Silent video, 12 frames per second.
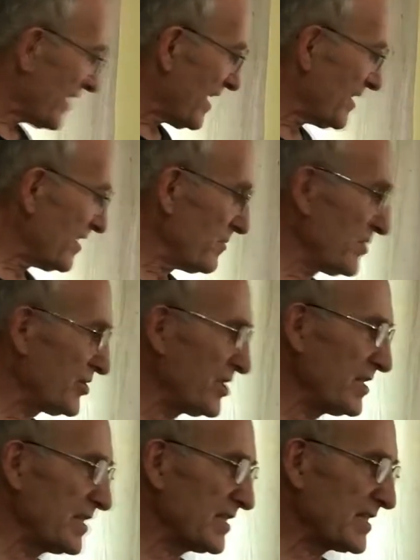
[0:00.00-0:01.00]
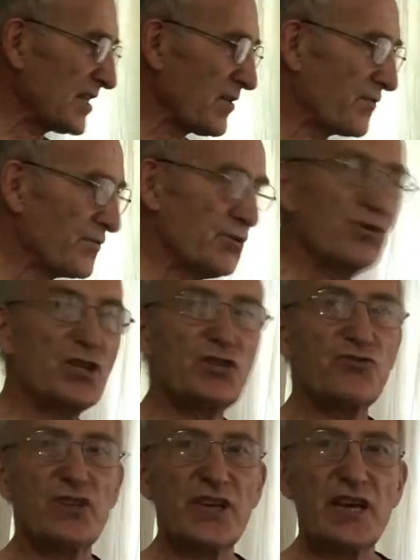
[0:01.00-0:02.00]
And the machine itself
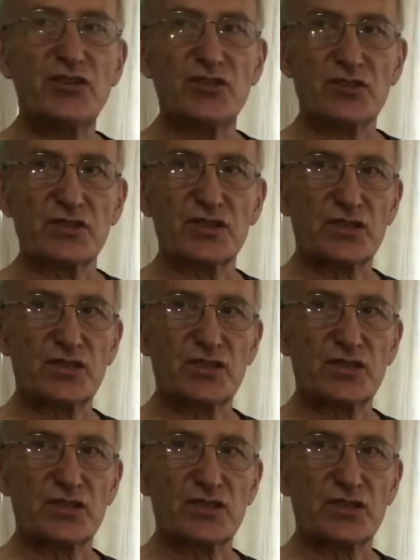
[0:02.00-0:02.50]
uses reagents.